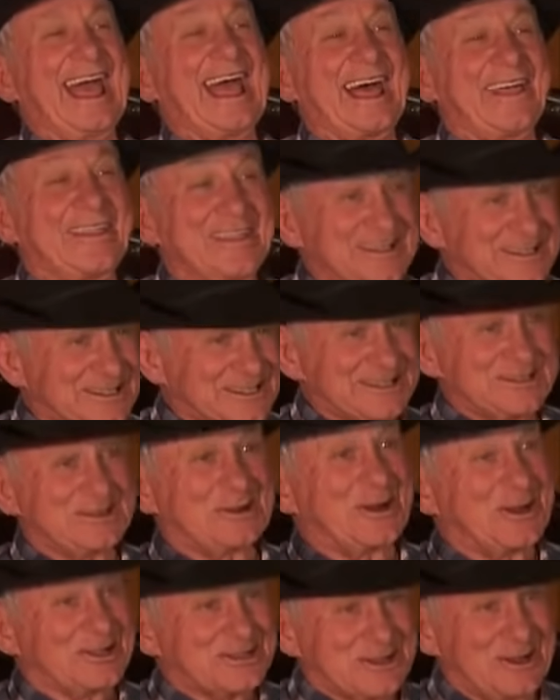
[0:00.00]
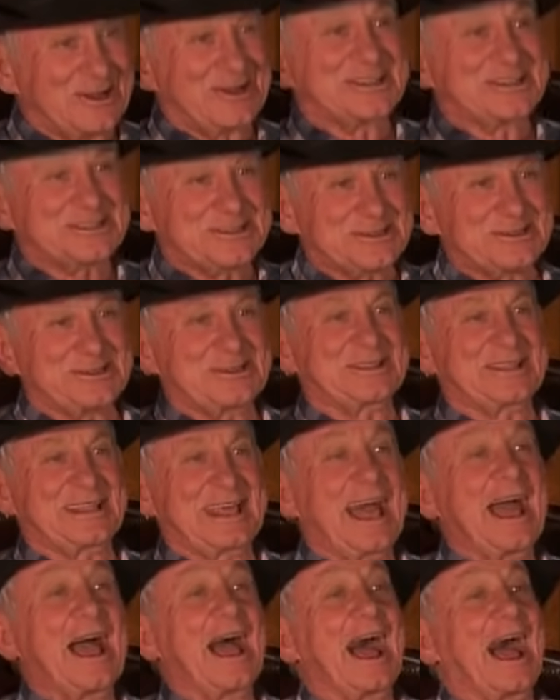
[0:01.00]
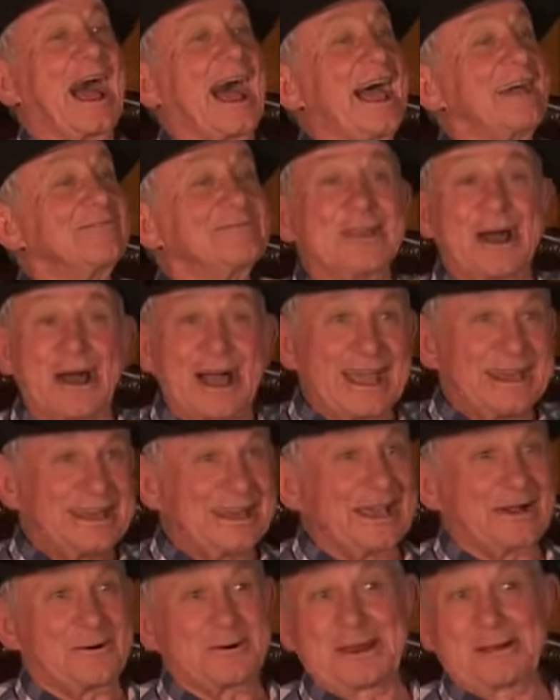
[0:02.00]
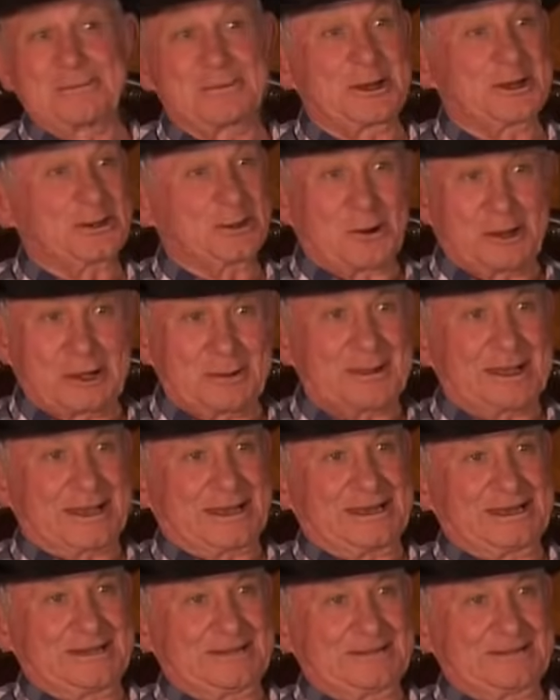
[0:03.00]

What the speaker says: and this is God's honest truth, I have no idea what I'm going to talk about.